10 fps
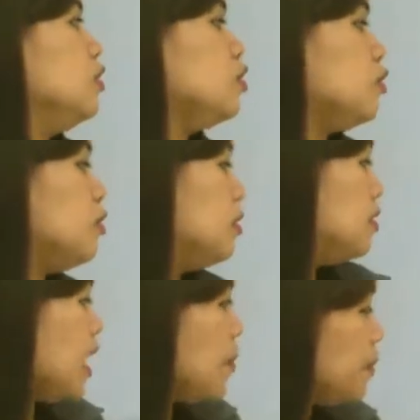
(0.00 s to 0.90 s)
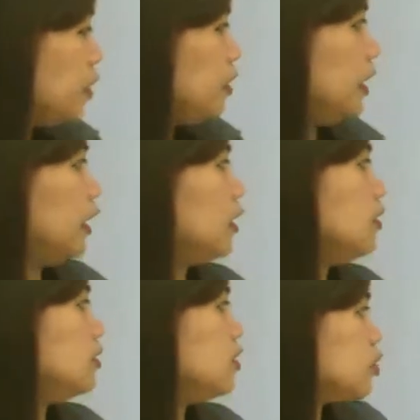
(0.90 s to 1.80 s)
So sample
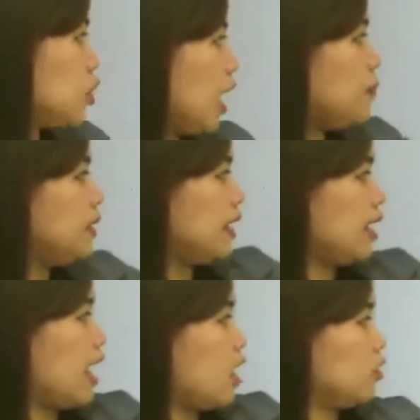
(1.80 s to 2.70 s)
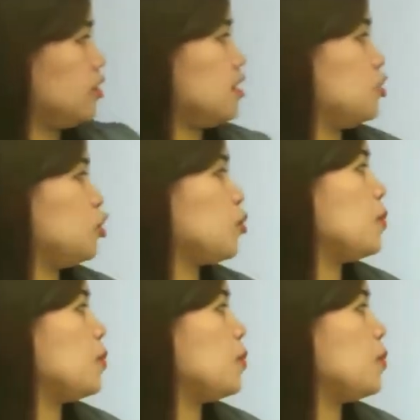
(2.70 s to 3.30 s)
here, describe a day out that